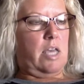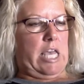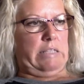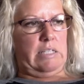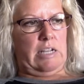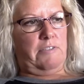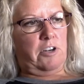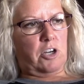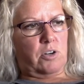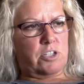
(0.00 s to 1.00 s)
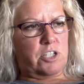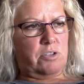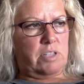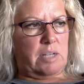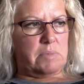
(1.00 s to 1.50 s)
Has it ever occurred to you
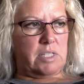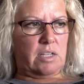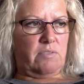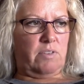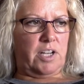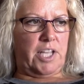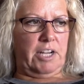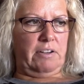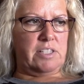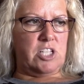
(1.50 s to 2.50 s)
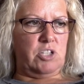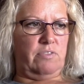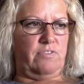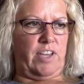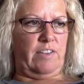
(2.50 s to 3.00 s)
that I'm sick of running errands and doing
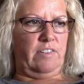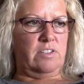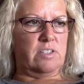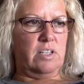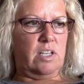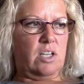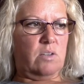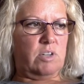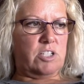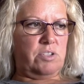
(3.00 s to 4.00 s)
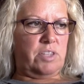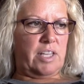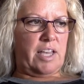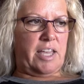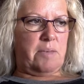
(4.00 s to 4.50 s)
favors? What do you think
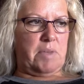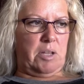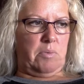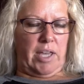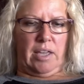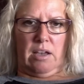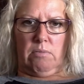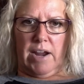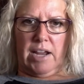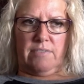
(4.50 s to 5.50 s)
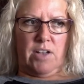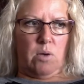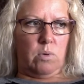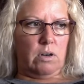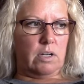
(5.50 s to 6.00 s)
I am, anyway? A rat of all
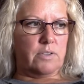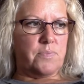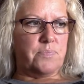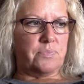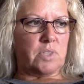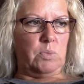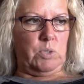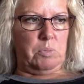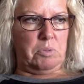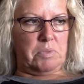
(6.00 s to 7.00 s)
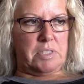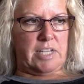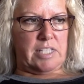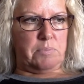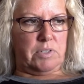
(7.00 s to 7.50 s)
work? Wilbur was
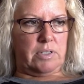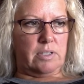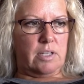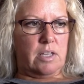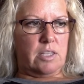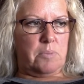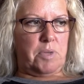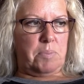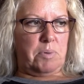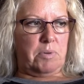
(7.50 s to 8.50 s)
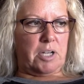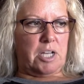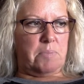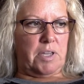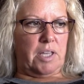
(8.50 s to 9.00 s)
desperate. The people were
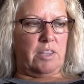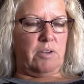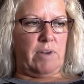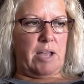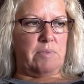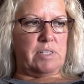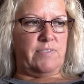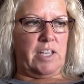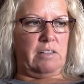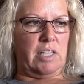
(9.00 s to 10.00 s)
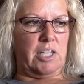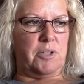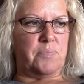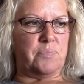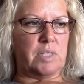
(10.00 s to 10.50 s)
coming, and the rat was failing
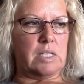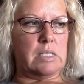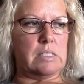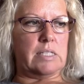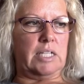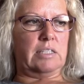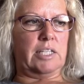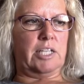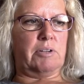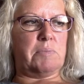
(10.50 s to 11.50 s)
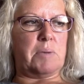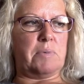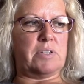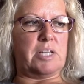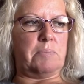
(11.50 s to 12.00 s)
him. Suddenly he
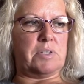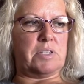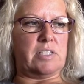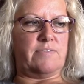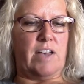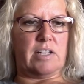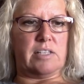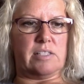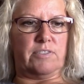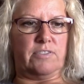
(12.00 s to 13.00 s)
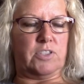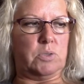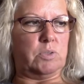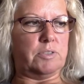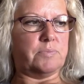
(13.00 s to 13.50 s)
remembered Templeton's fondness for
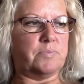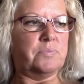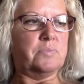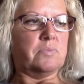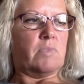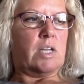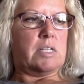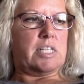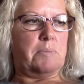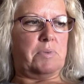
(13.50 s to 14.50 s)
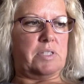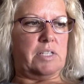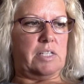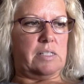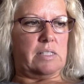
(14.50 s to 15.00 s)
food. Templeton,
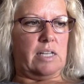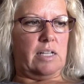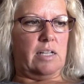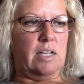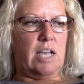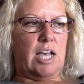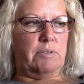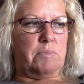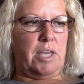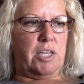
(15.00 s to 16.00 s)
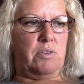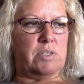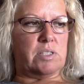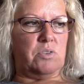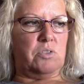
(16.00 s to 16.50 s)
he said, I will make you a
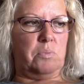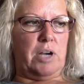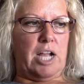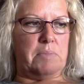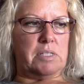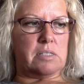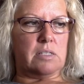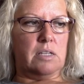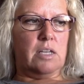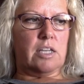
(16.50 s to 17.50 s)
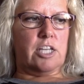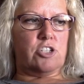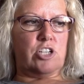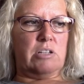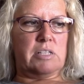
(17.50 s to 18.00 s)
solemn promise. Get
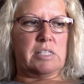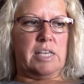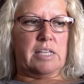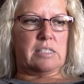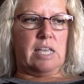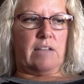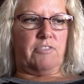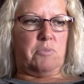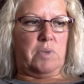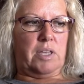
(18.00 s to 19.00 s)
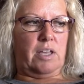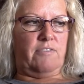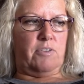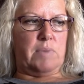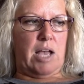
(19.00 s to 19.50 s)
Charlotte's egg sack for me, and
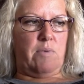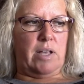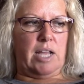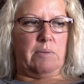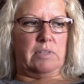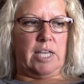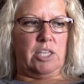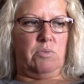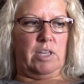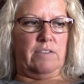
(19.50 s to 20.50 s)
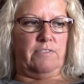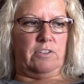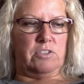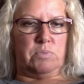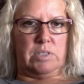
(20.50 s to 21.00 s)
from now on I will let you eat
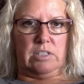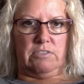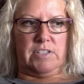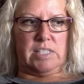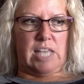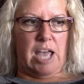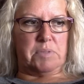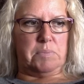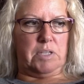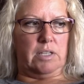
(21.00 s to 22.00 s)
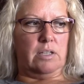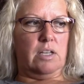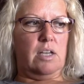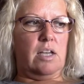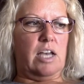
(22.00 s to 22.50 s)
first when Lurvy slaps me.
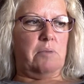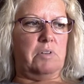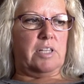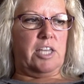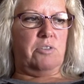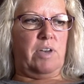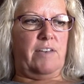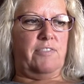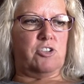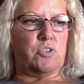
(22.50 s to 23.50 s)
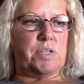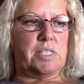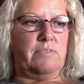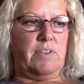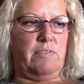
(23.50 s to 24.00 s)
I will let you have your choice
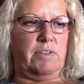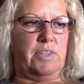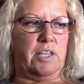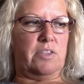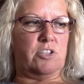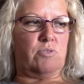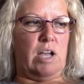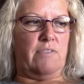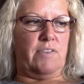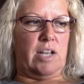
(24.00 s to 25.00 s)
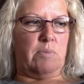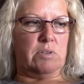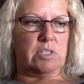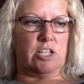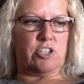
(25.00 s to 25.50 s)
of everything in the trough, and I
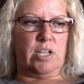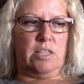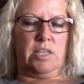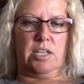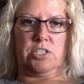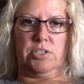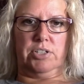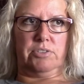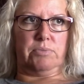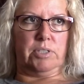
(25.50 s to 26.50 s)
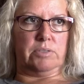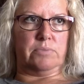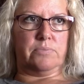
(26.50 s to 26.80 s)
won't touch anything until you're through.